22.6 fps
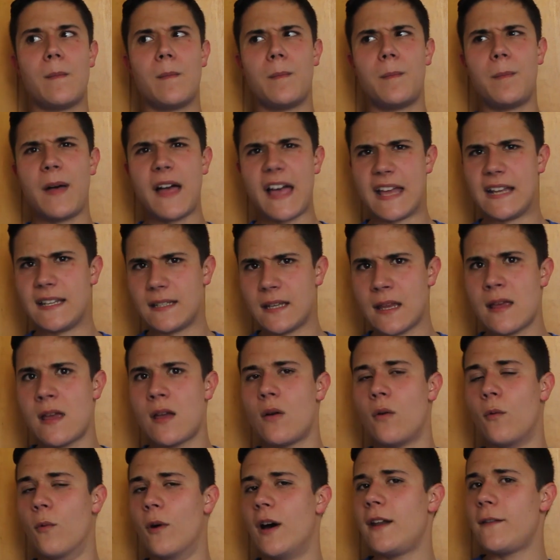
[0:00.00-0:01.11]
But
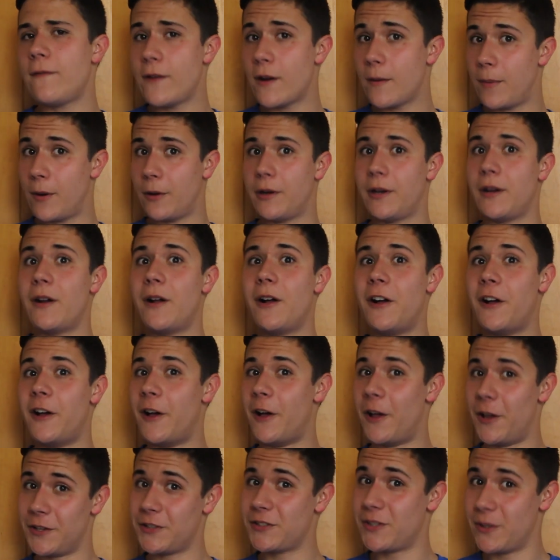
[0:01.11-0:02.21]
what if your opponent
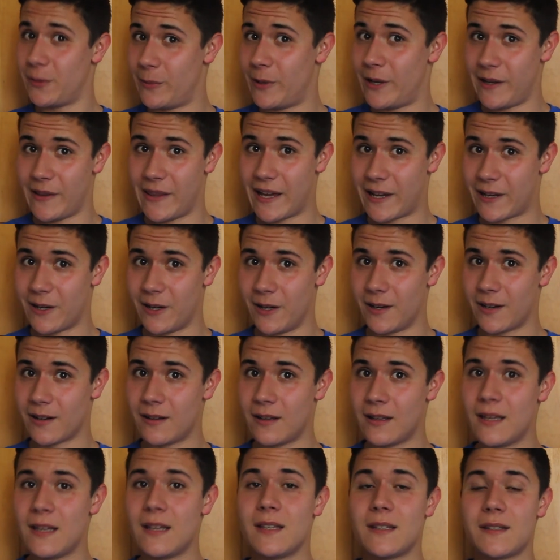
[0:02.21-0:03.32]
also wanted that card?
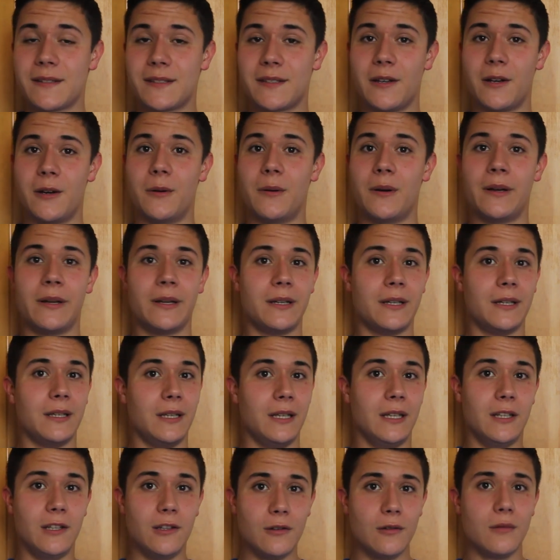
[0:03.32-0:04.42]
So
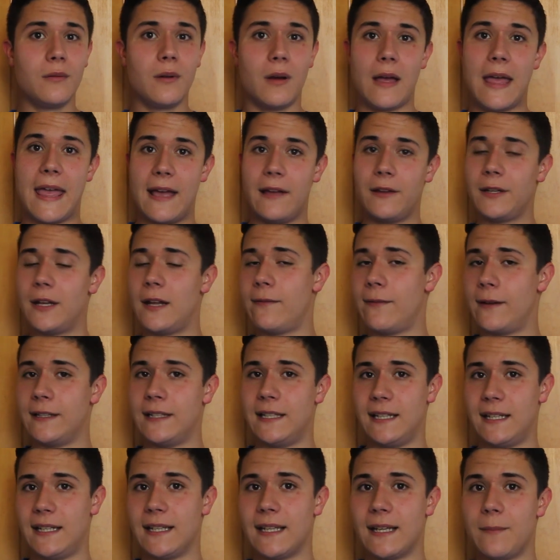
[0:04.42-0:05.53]
you held off on
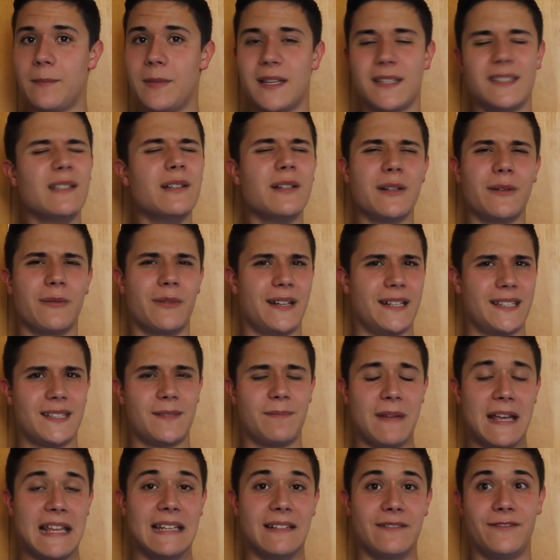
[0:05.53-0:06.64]
getting it because you didn't want to
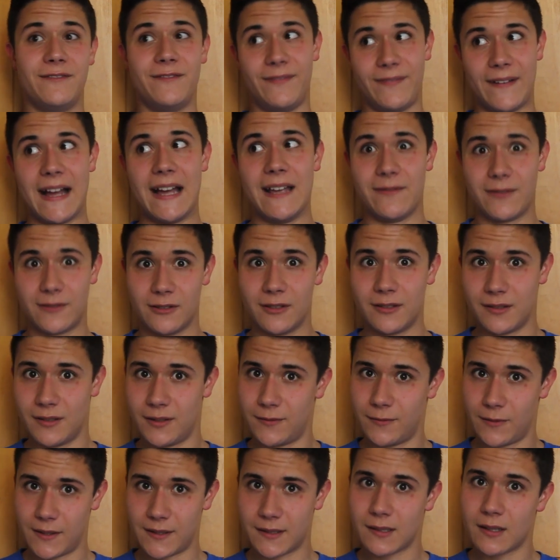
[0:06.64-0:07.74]
spend 5 crystals for
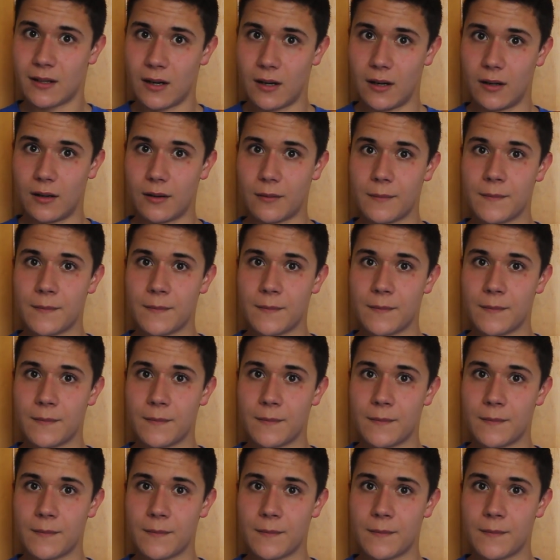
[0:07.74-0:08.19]
this card.